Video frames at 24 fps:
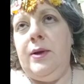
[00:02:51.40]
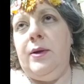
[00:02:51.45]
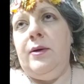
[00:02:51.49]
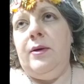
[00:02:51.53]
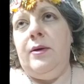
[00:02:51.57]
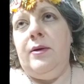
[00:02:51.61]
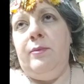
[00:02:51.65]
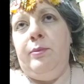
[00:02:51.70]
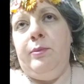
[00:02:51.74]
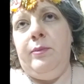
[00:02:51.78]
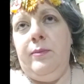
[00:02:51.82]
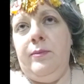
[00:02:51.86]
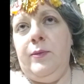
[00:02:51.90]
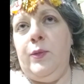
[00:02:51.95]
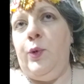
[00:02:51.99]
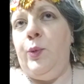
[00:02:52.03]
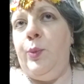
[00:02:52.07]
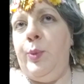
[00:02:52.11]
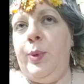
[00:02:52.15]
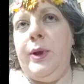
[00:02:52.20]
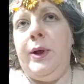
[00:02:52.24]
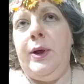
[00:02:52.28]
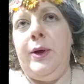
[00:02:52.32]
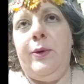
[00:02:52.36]
the
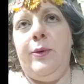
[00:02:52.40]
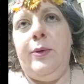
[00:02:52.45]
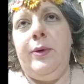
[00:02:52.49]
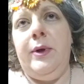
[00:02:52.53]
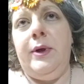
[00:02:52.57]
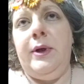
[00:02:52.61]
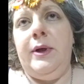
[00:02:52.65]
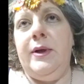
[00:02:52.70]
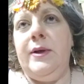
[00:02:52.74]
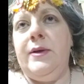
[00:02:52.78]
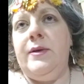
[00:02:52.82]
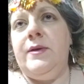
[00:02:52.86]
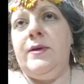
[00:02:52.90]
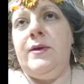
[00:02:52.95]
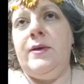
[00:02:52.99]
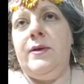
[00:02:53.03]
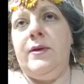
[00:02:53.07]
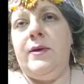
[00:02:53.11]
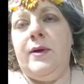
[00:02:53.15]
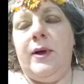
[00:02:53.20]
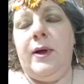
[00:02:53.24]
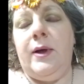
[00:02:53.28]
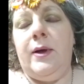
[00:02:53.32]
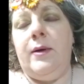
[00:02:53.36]
opening credits,
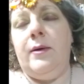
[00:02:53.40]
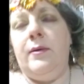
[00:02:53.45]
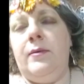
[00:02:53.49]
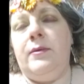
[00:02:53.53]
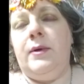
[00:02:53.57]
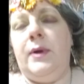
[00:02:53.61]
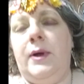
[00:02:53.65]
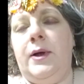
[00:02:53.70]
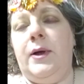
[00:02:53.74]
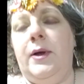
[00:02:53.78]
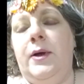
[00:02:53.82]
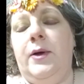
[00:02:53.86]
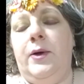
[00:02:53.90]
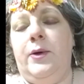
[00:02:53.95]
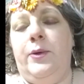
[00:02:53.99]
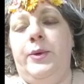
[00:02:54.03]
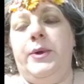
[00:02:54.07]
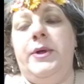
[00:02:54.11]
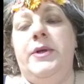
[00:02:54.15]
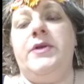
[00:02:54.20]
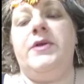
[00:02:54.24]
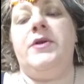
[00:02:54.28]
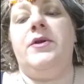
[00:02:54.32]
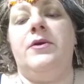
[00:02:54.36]
like I
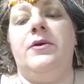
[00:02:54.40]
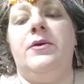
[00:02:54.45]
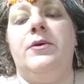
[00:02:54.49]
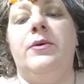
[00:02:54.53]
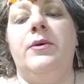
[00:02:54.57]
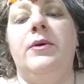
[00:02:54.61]
always do.